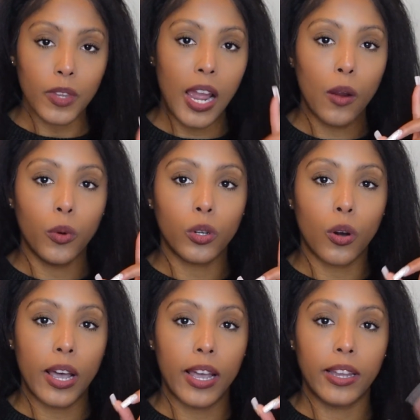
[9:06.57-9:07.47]
I will
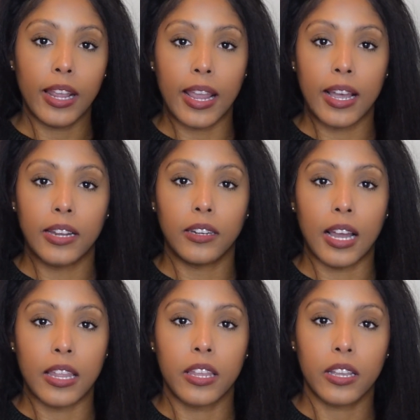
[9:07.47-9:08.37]
go ahead and
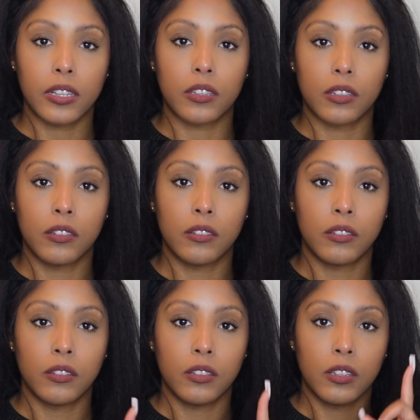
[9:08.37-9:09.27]
I think it's
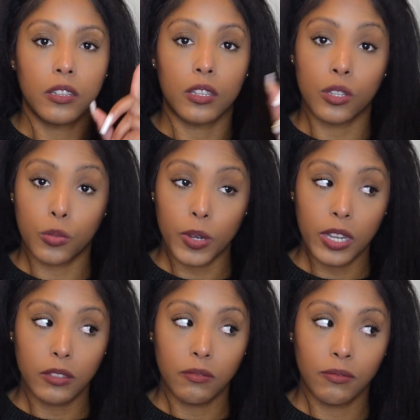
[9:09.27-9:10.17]
this
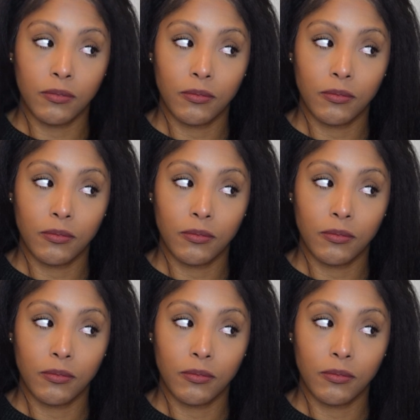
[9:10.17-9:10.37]
way.